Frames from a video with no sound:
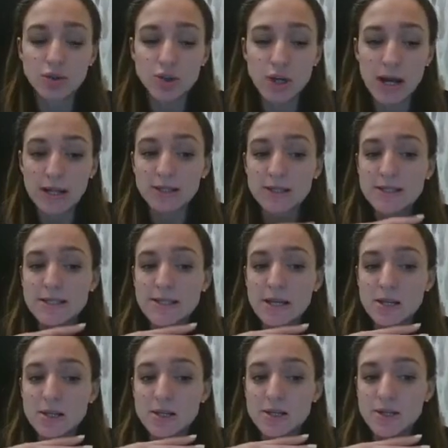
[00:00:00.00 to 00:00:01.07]
child's
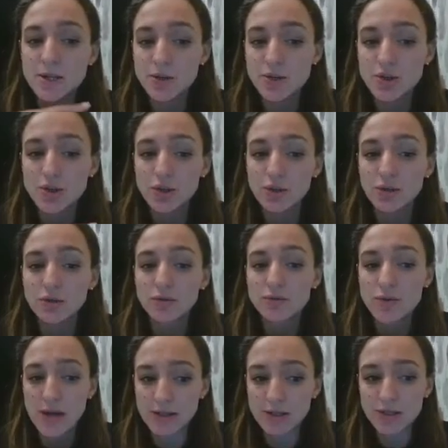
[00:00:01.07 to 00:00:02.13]
surgical
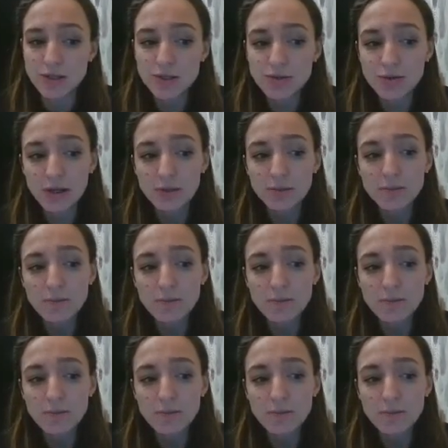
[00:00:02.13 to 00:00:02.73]
dentistry